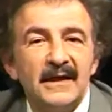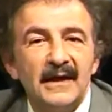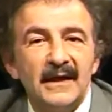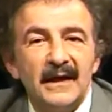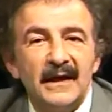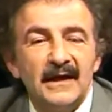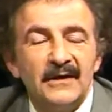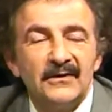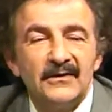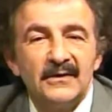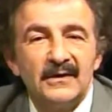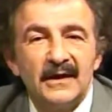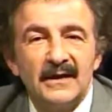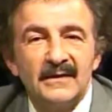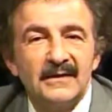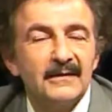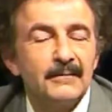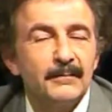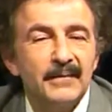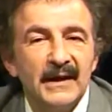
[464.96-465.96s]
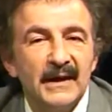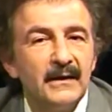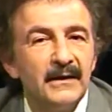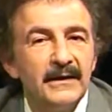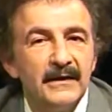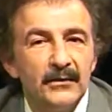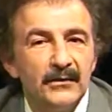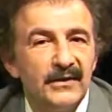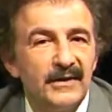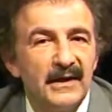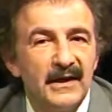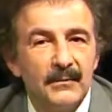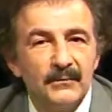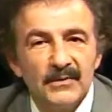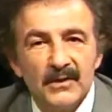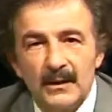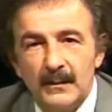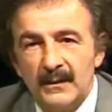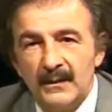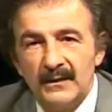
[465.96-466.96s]
And the belly, or the
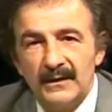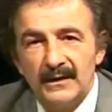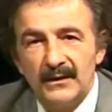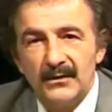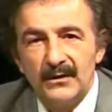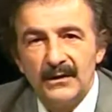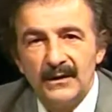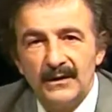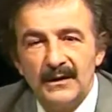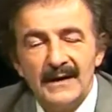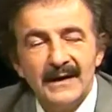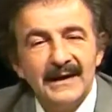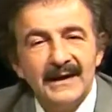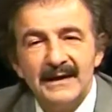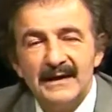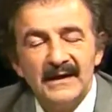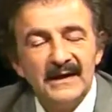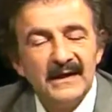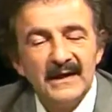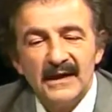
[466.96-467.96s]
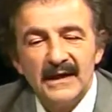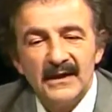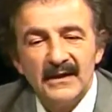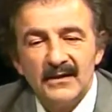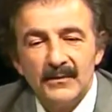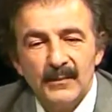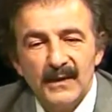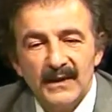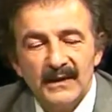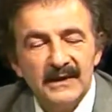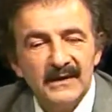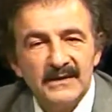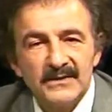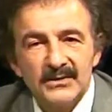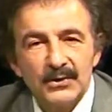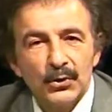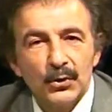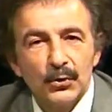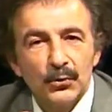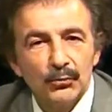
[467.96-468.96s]
abdominal area, the belly
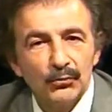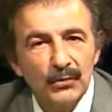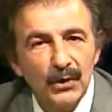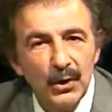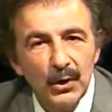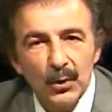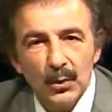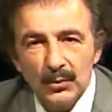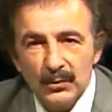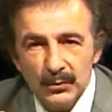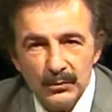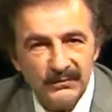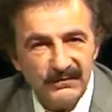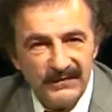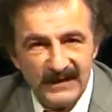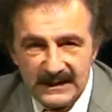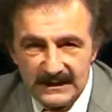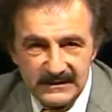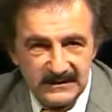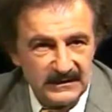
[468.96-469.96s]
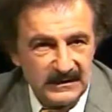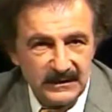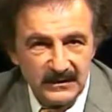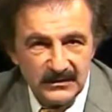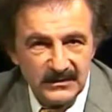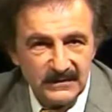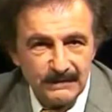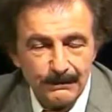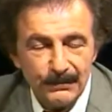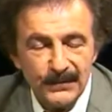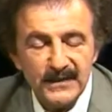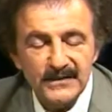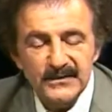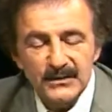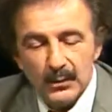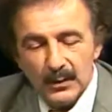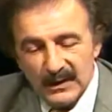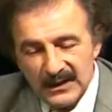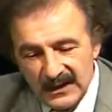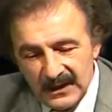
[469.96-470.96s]
doesn't grow new fat cells.
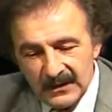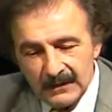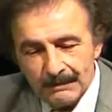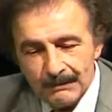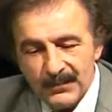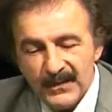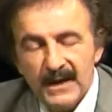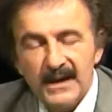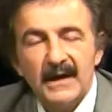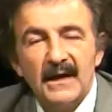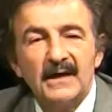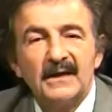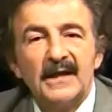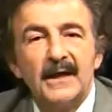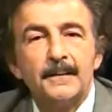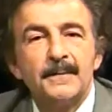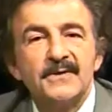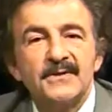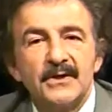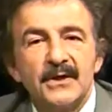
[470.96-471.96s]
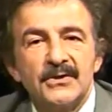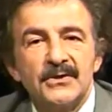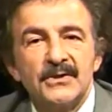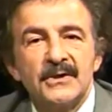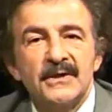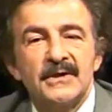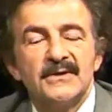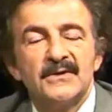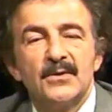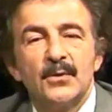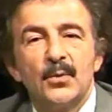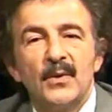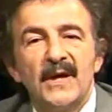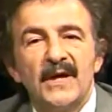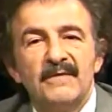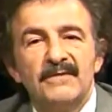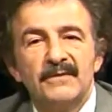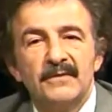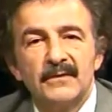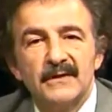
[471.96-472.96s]
So again, liposuction is a way
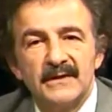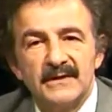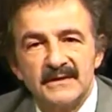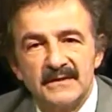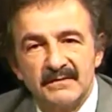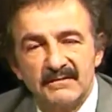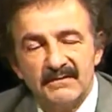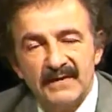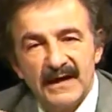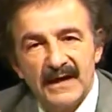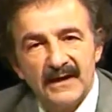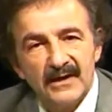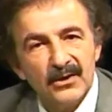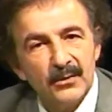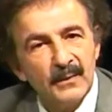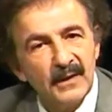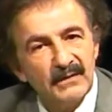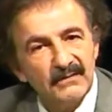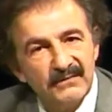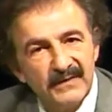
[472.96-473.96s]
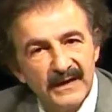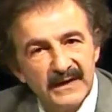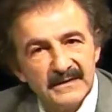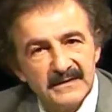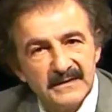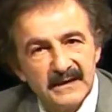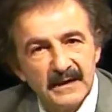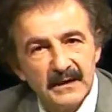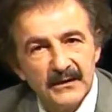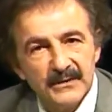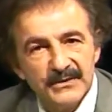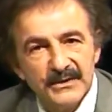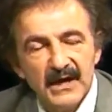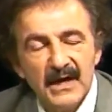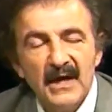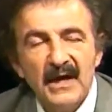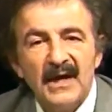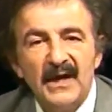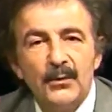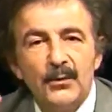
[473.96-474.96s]
for us to vacuum out fat cells,
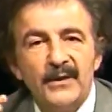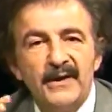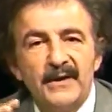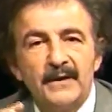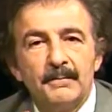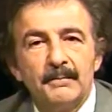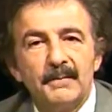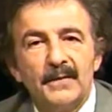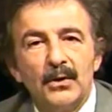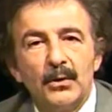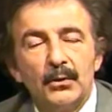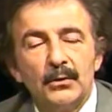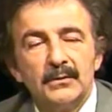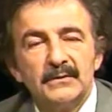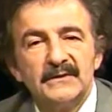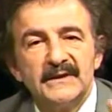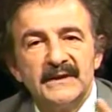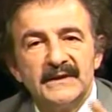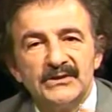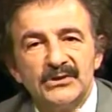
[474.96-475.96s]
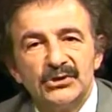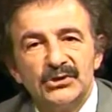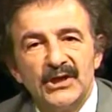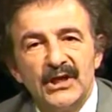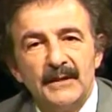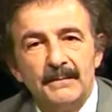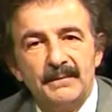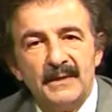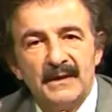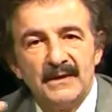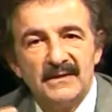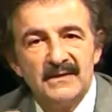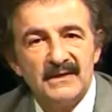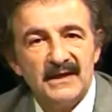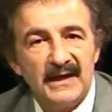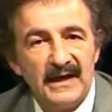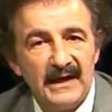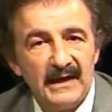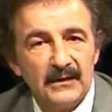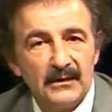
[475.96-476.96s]
and we can mold and shape and
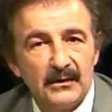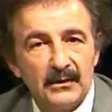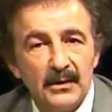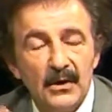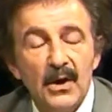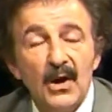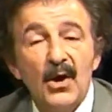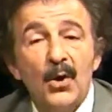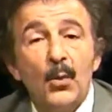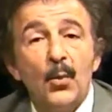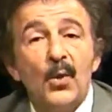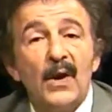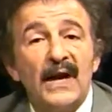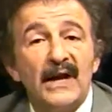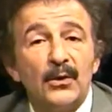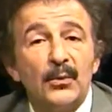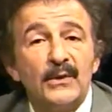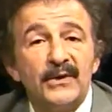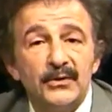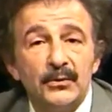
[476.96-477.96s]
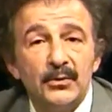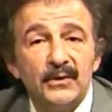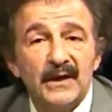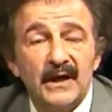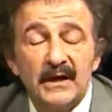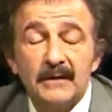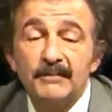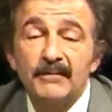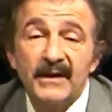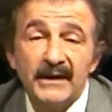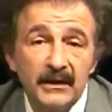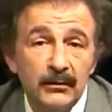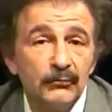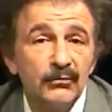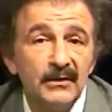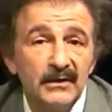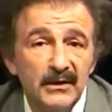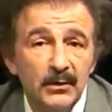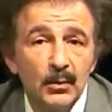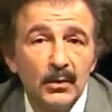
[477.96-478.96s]
tailor while we do that. And it
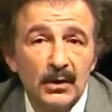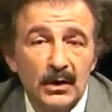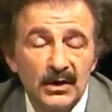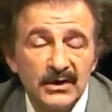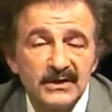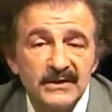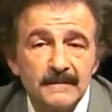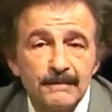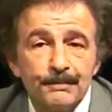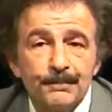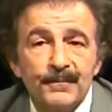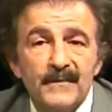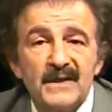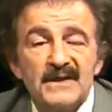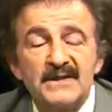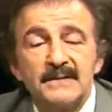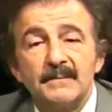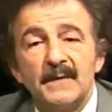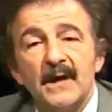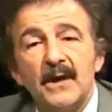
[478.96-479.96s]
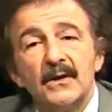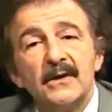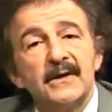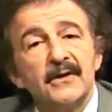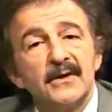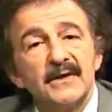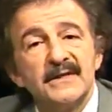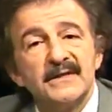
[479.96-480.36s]
really works. Small areas